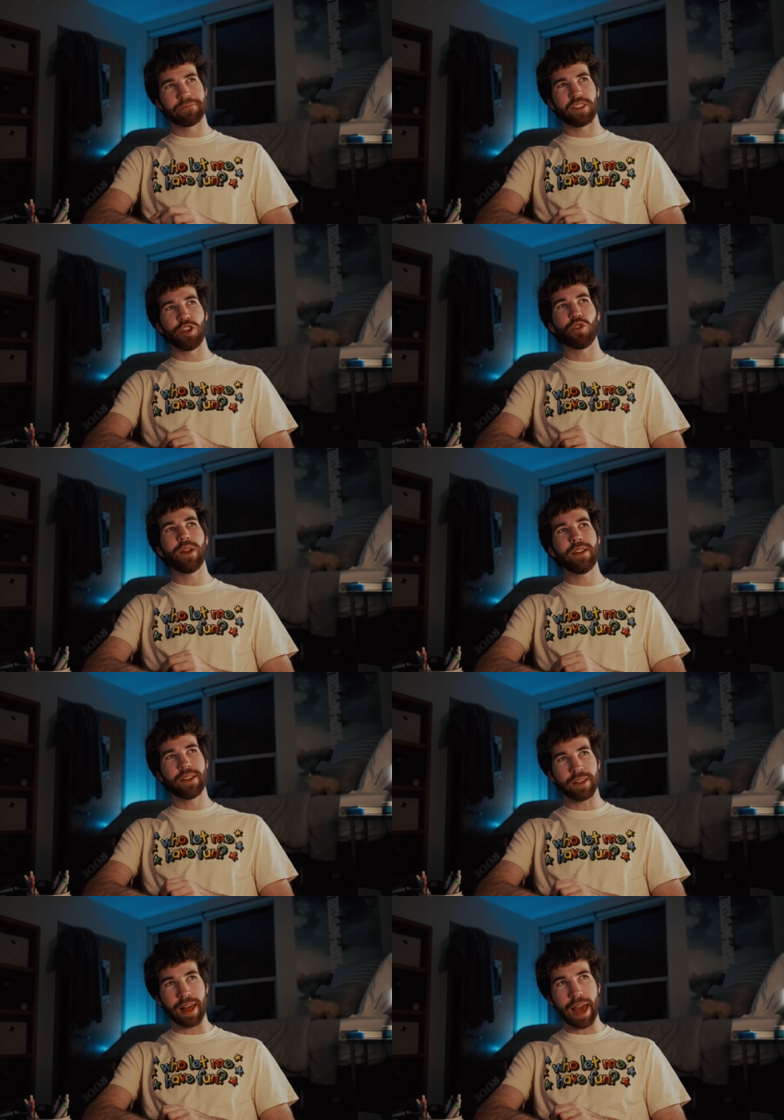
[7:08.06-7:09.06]
you're in
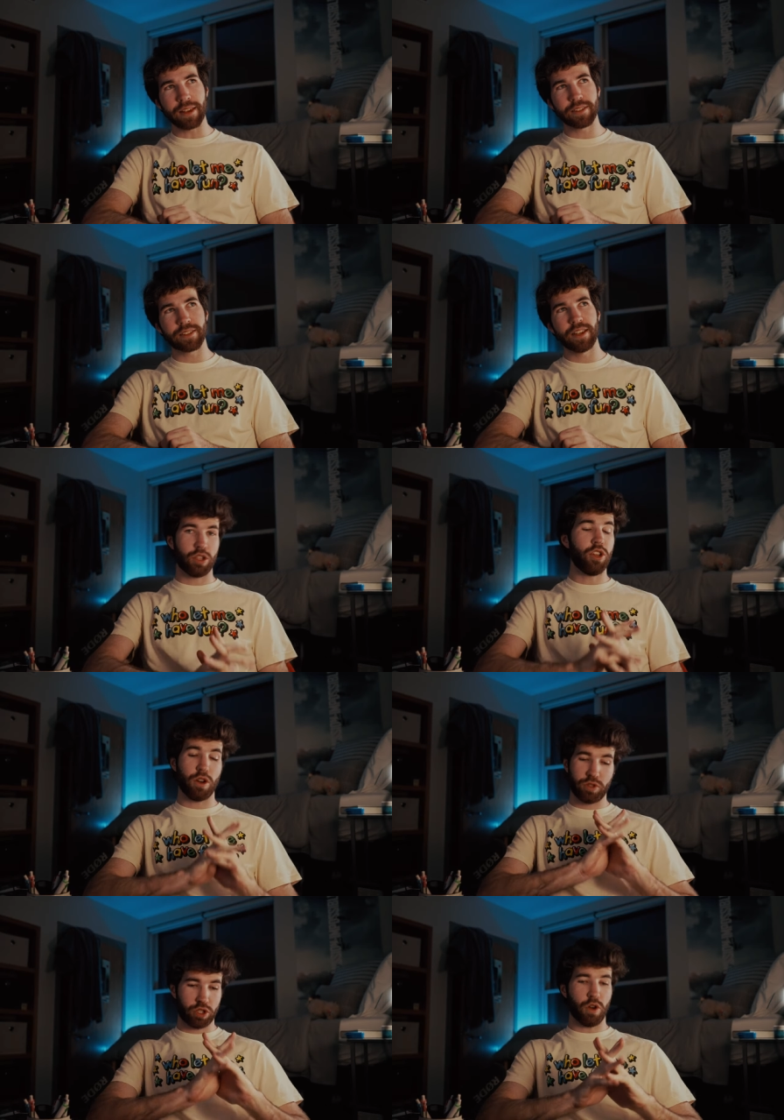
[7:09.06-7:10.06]
class, you know,
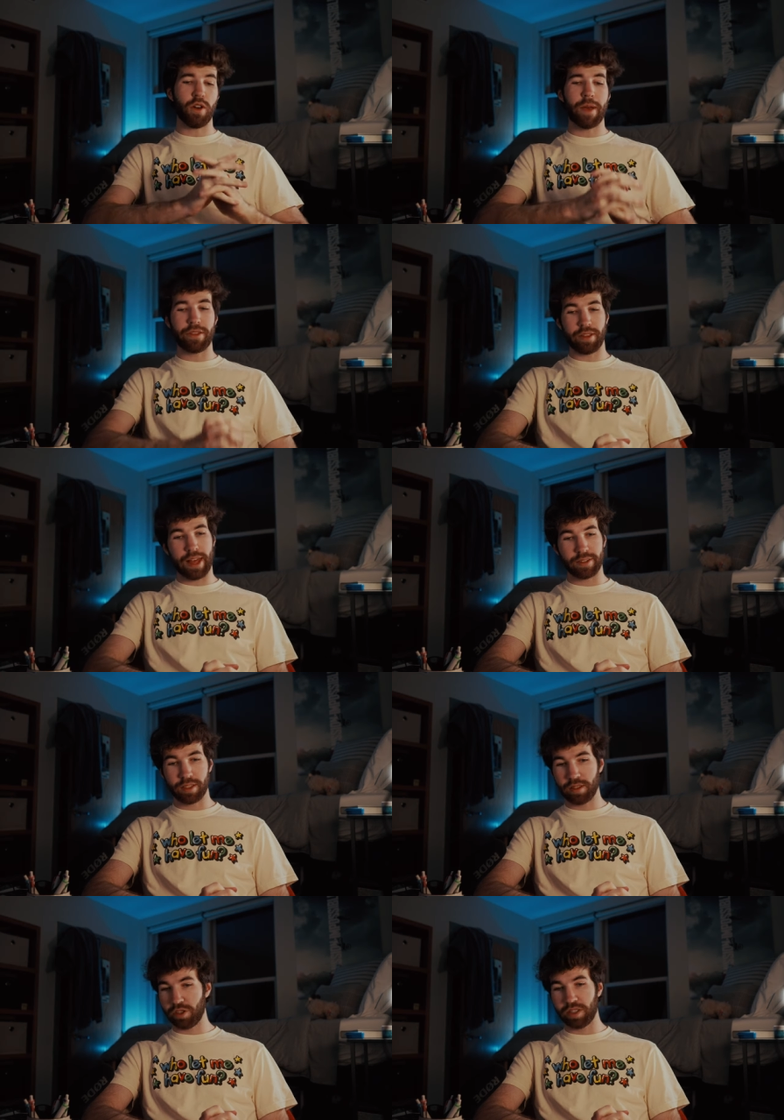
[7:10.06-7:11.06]
just going about the
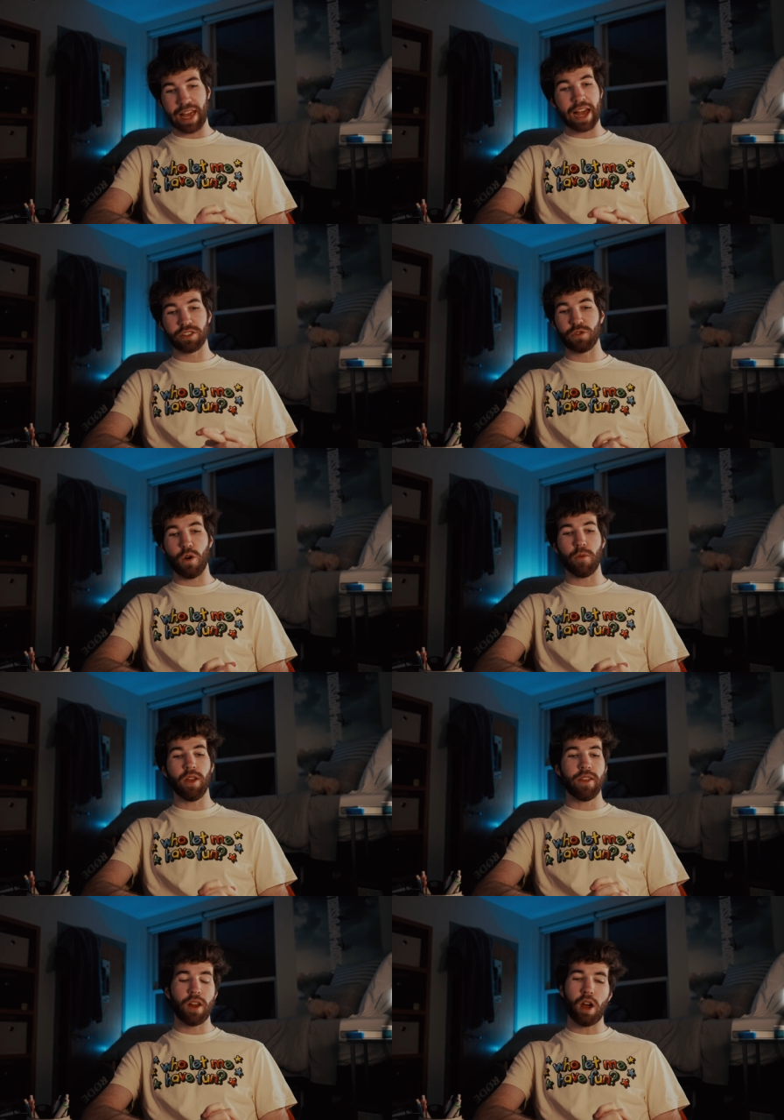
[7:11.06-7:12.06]
lesson just as normal,
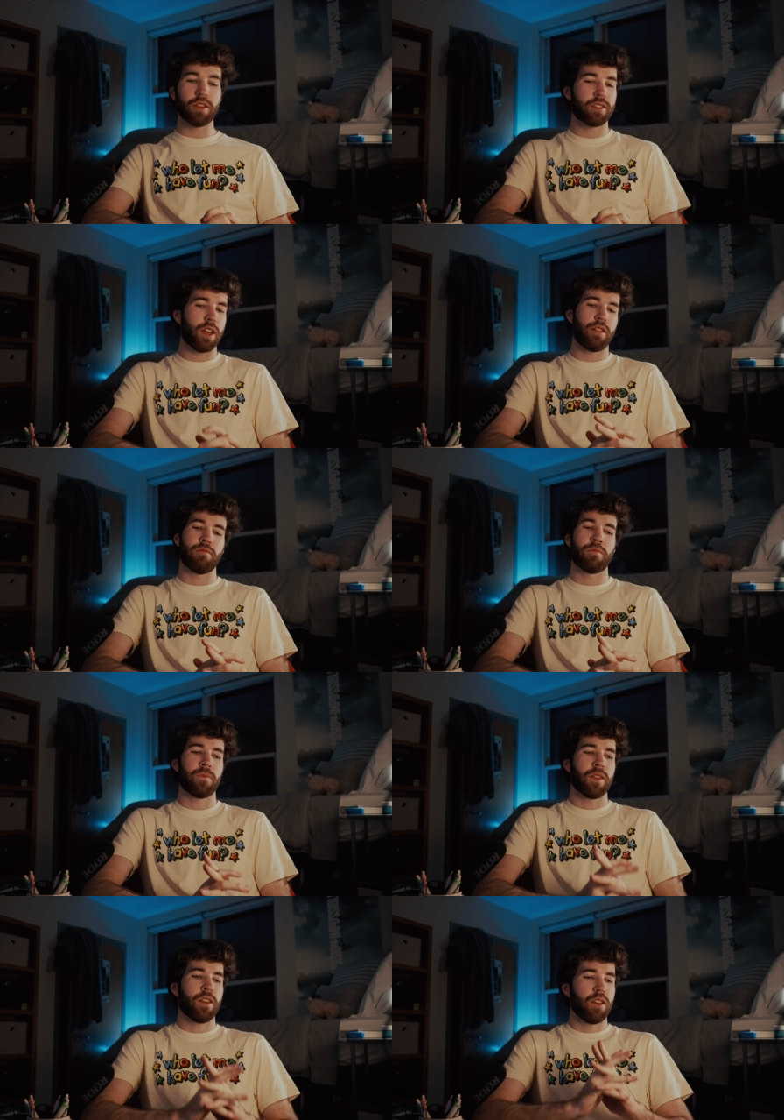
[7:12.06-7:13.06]
and then all of a sudden,
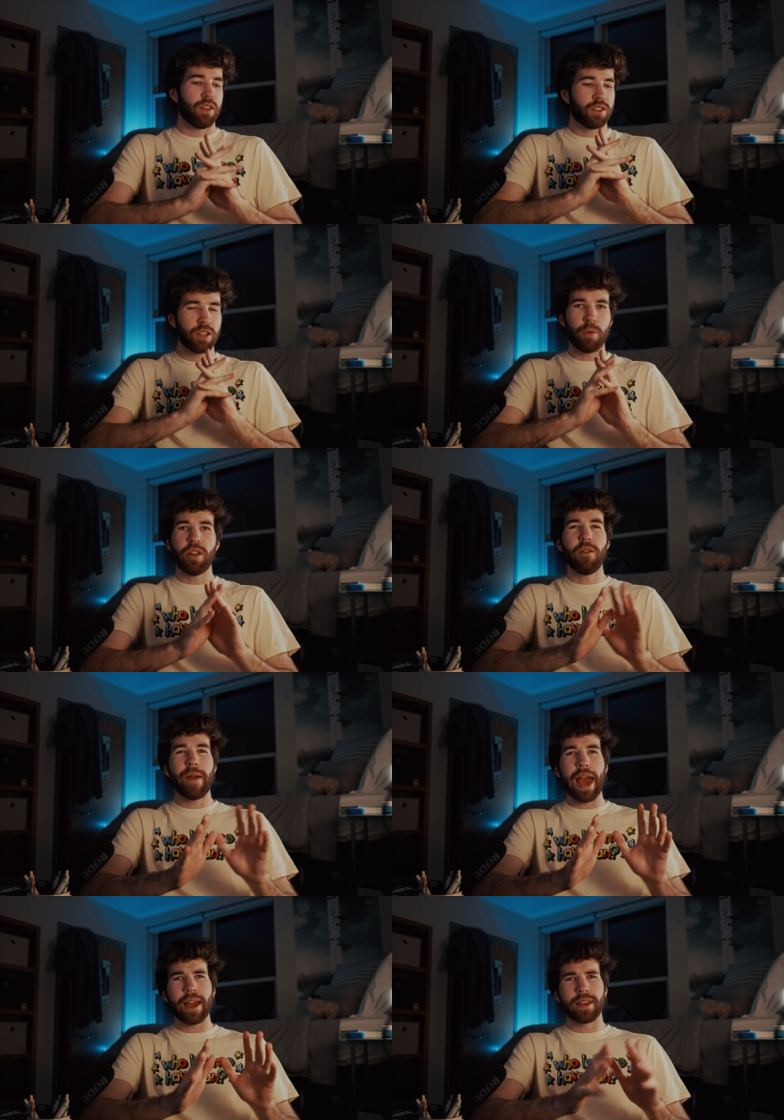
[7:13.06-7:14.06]
someone in the
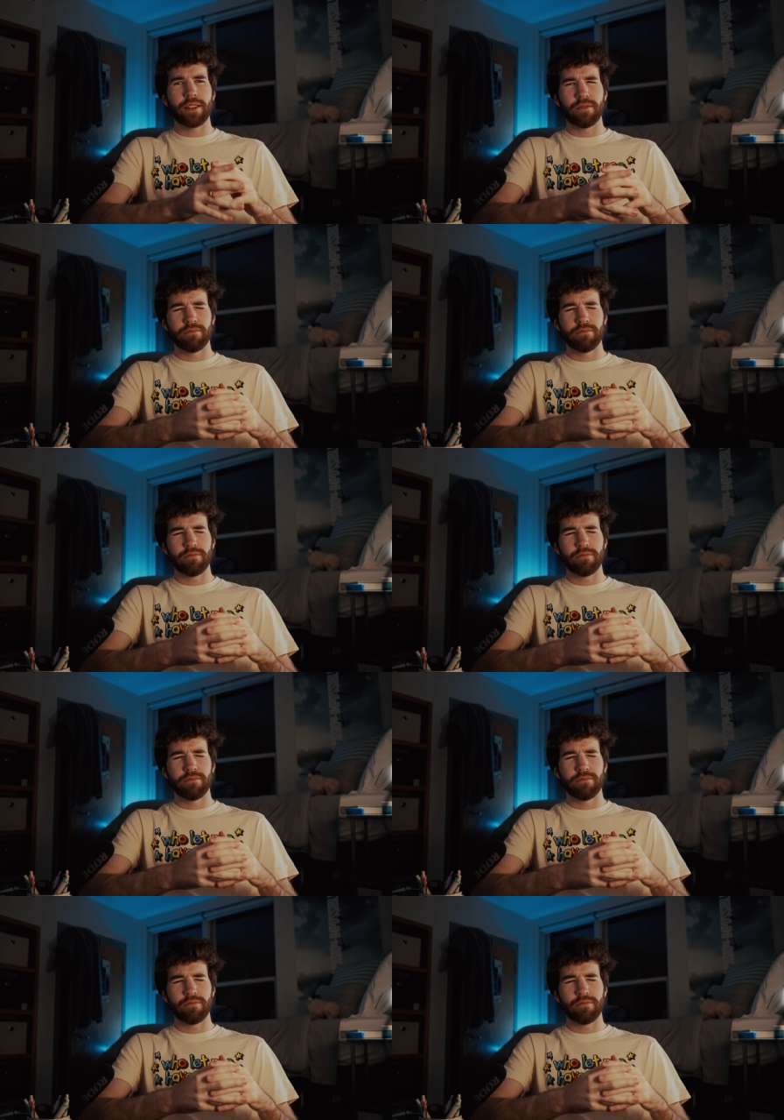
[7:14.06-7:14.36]
back,